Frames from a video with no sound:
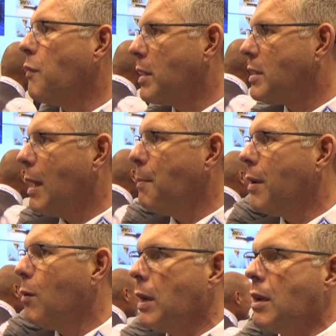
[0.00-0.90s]
For
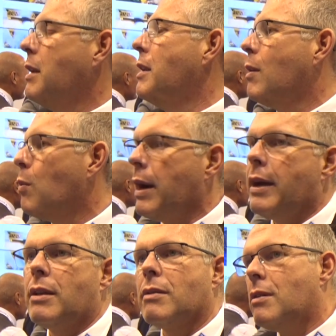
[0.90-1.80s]
example, wet cleaning
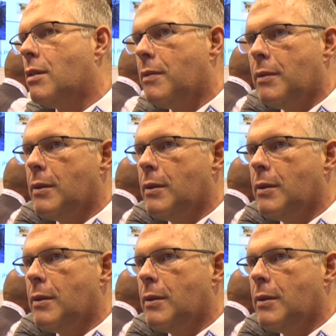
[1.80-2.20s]
white or